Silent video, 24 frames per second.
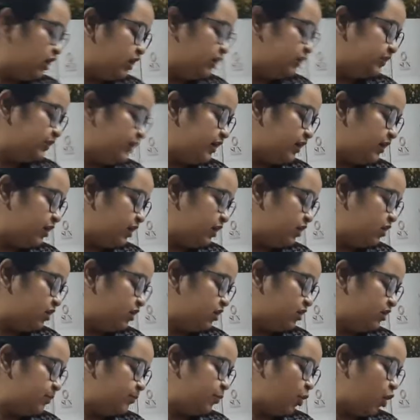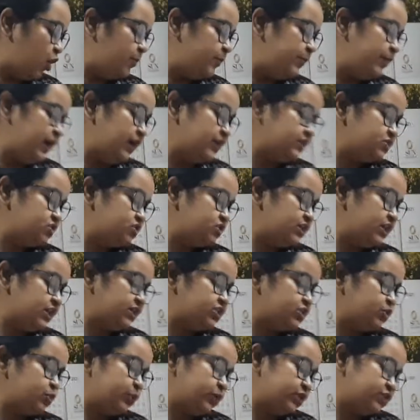the Bombay
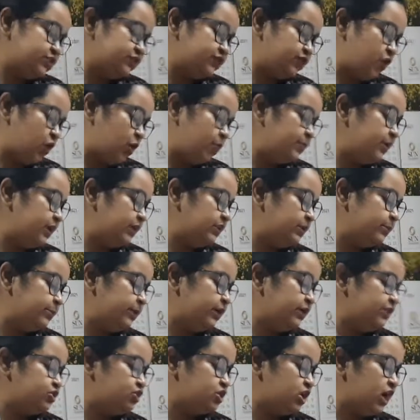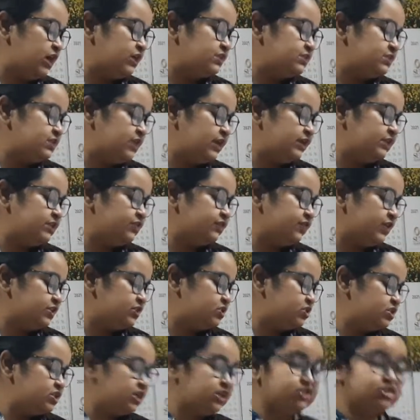Association was formed, and the Madras Native
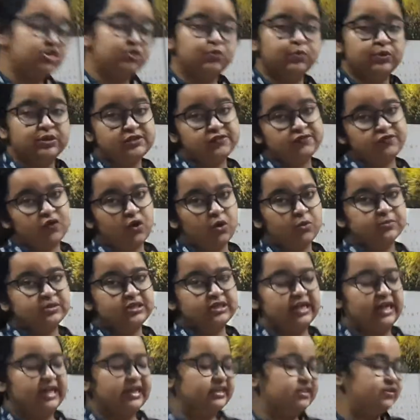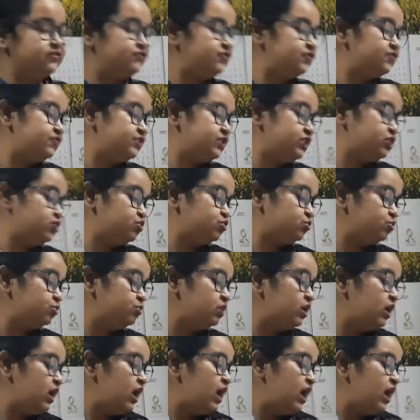Association was formed in 1852,